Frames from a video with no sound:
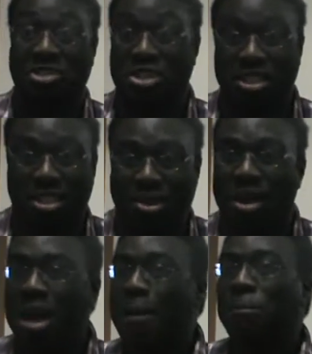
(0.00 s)
is good
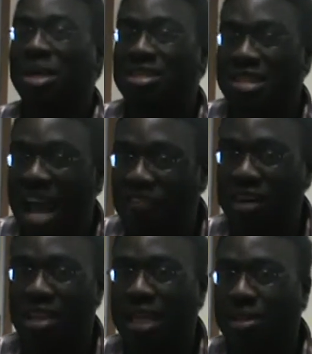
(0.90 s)
too. But
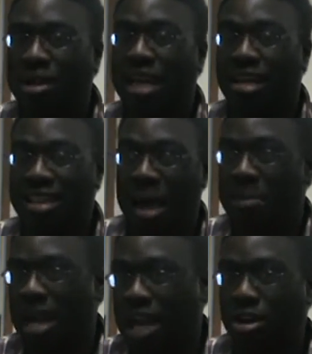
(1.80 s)
definitely look into that,
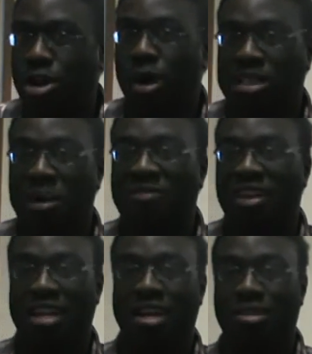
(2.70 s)
man. I know you watch my
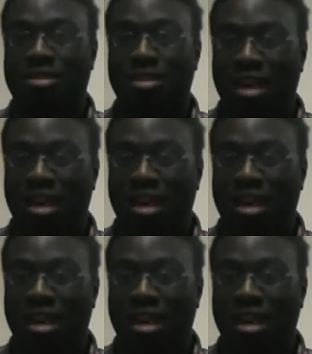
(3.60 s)
videos,